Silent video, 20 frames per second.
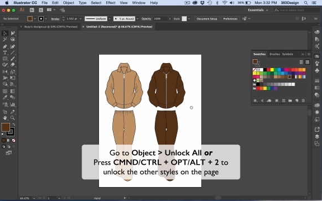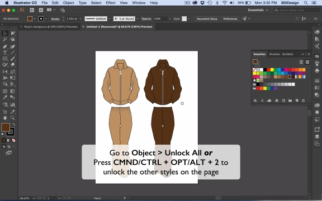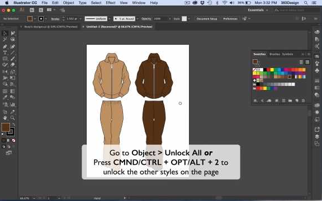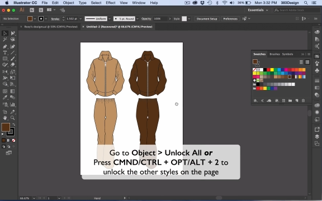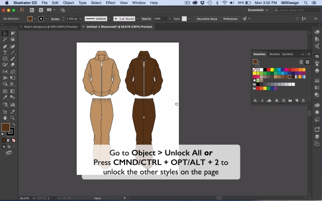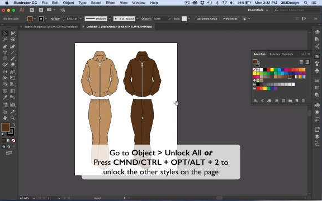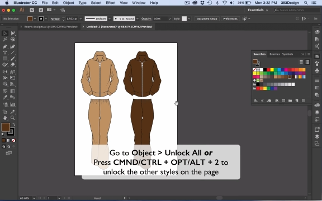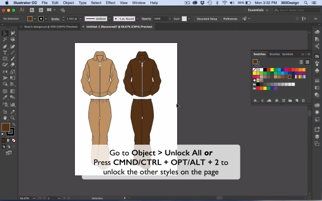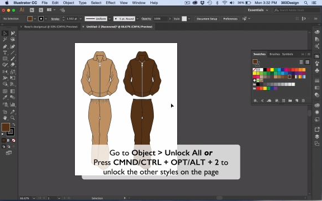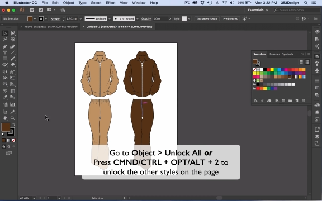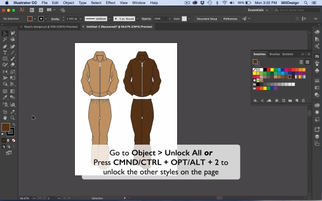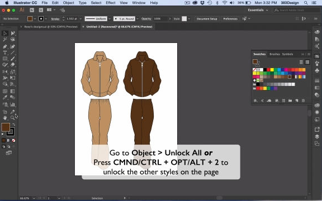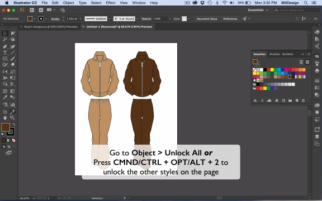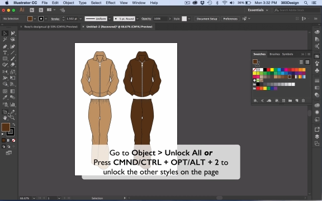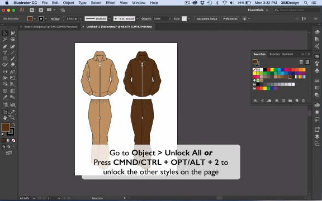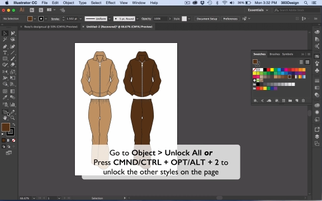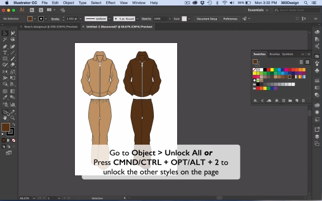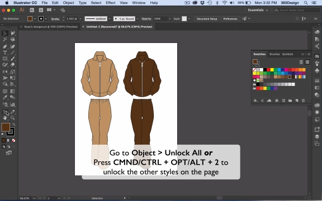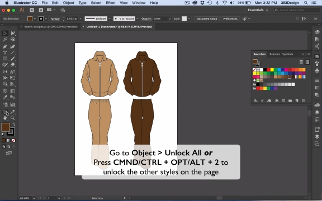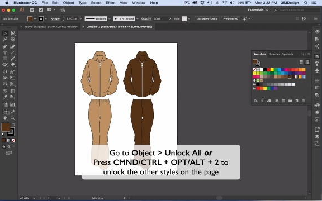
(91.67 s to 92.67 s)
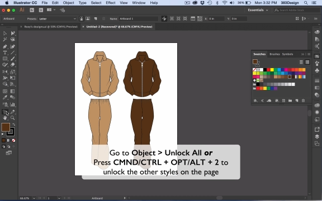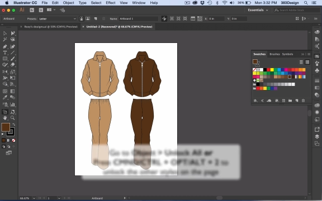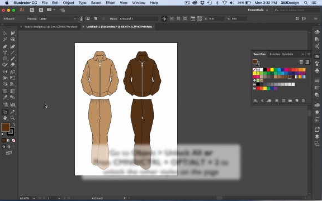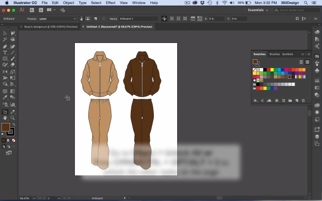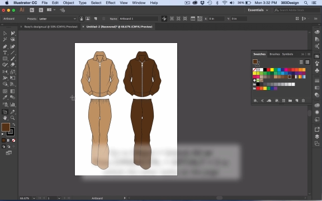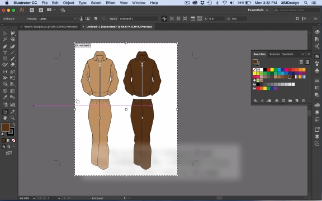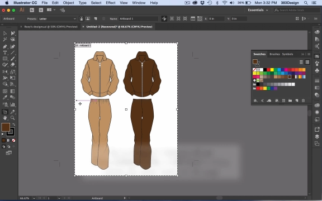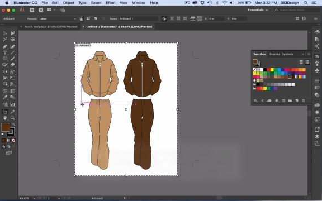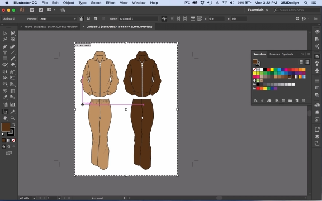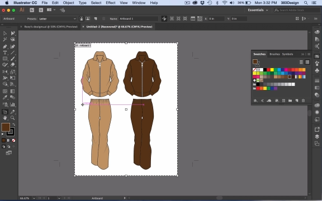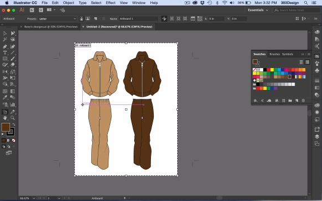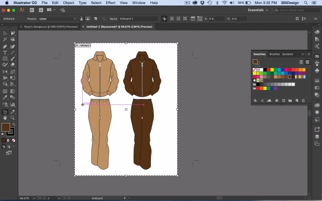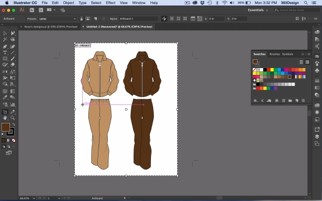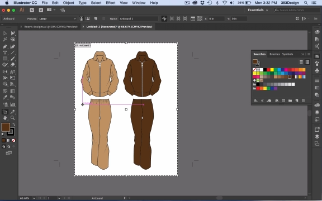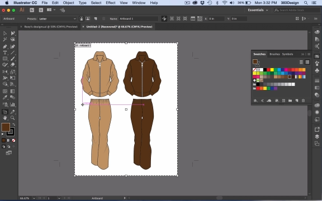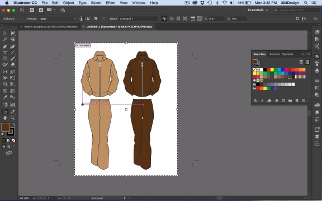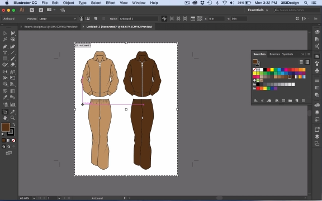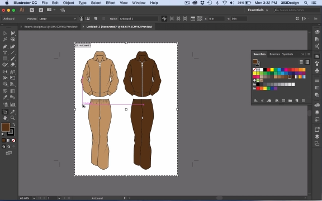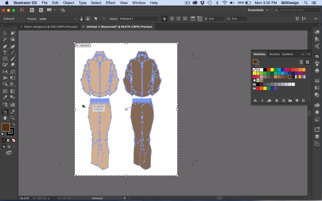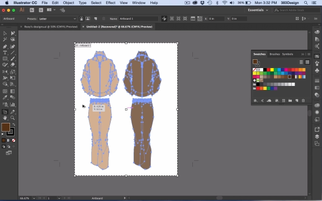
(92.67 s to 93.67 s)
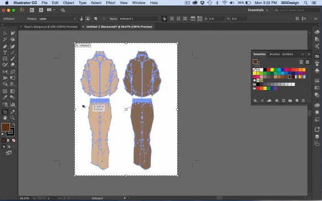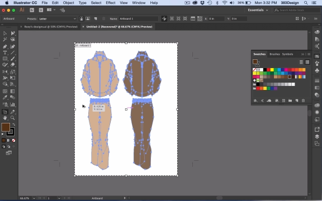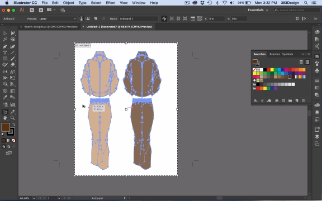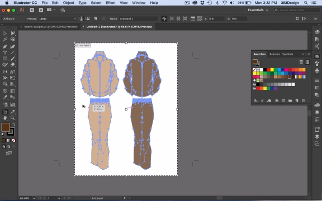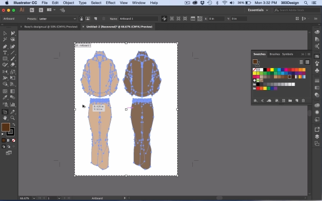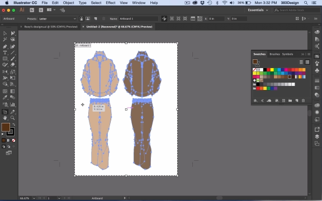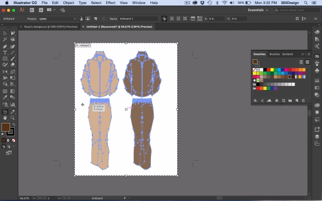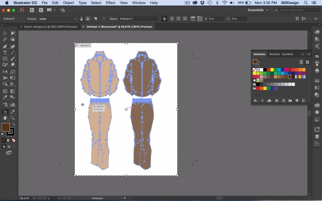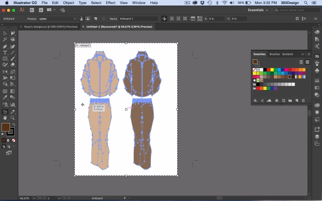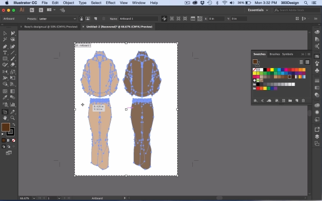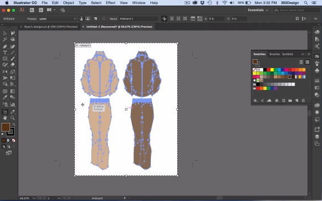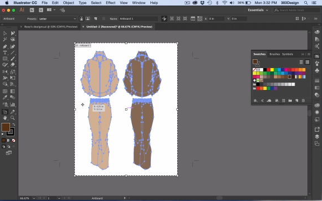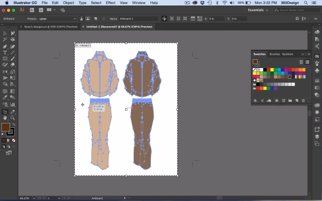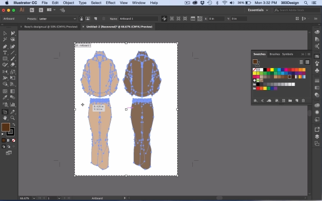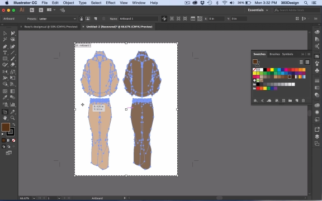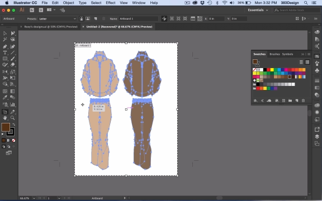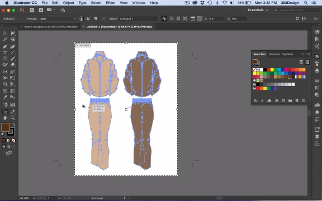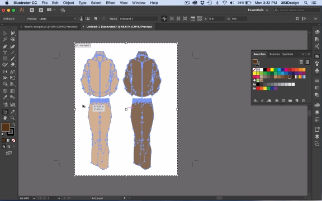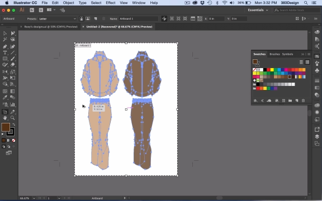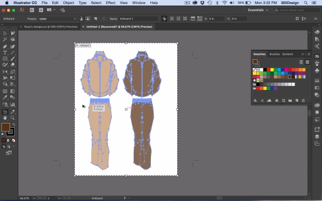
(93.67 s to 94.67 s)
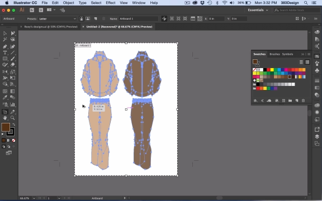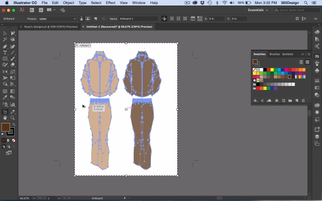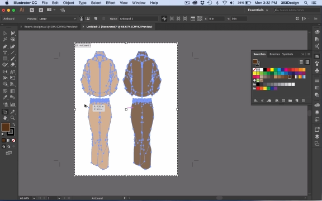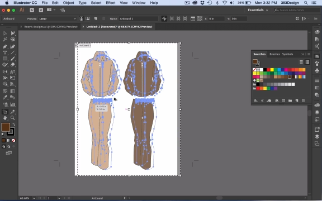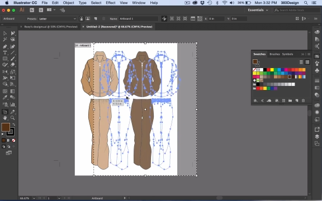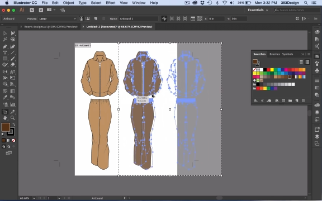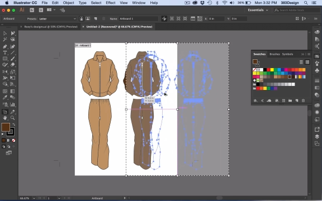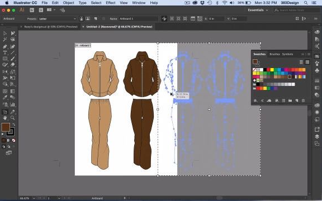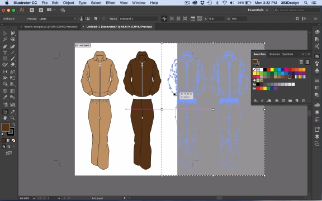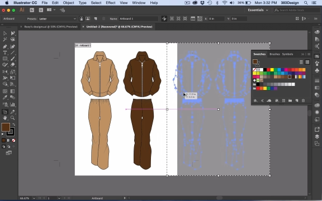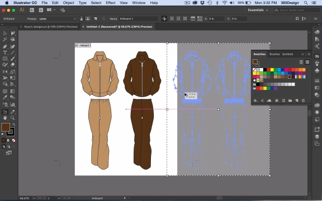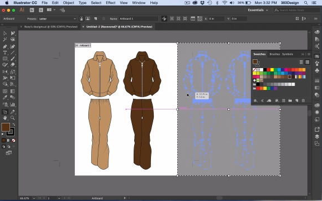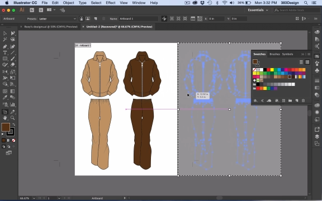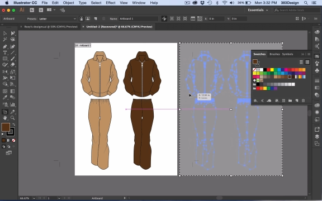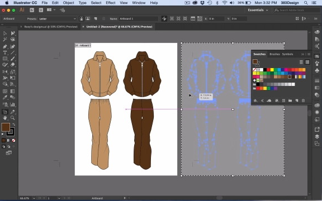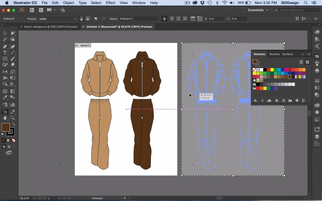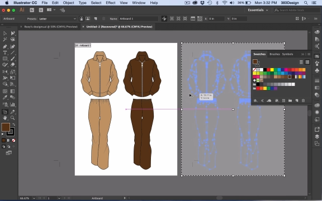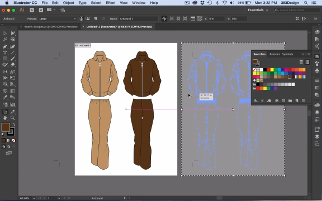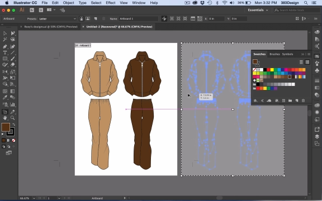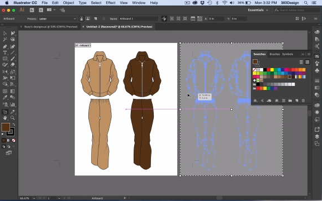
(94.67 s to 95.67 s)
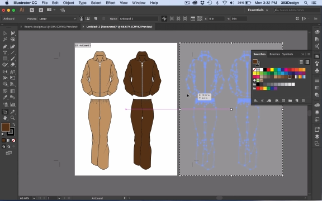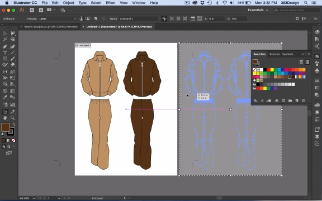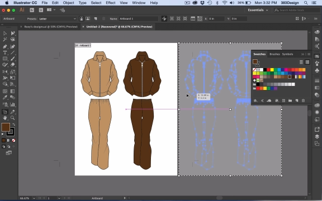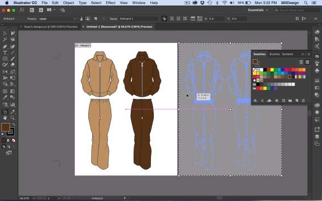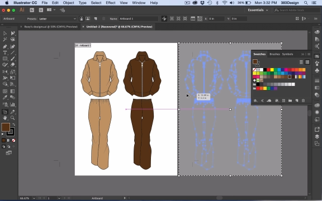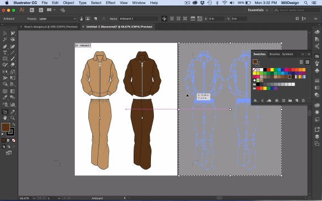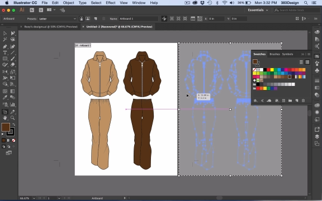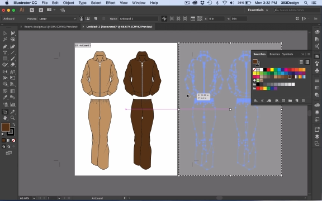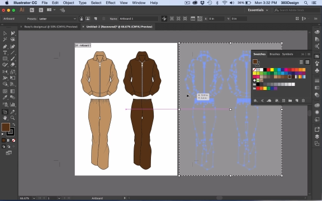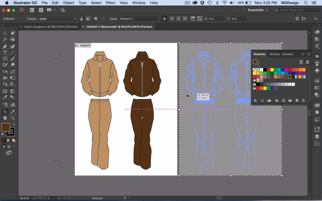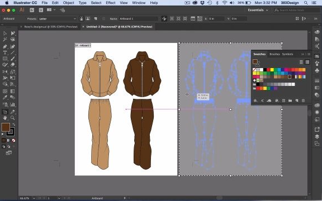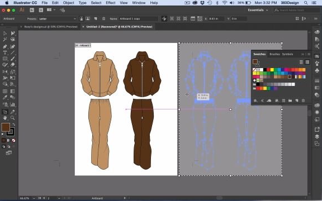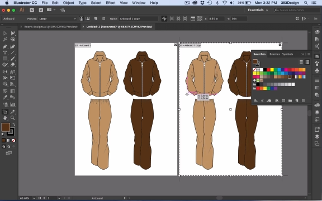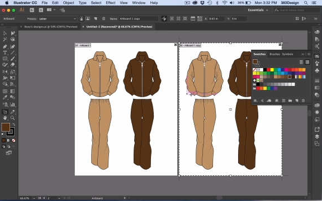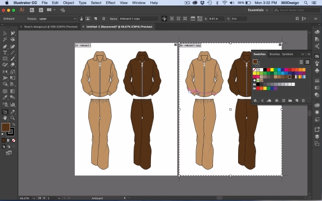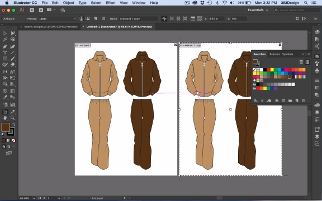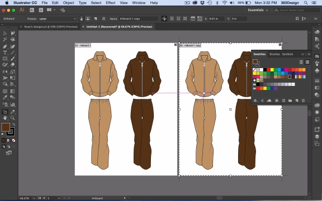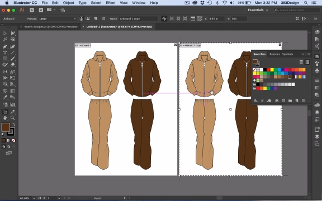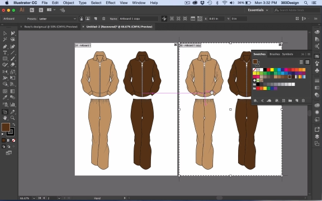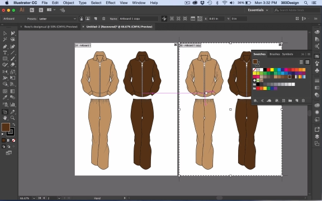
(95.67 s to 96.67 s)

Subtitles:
Nobody's mouth can be seen.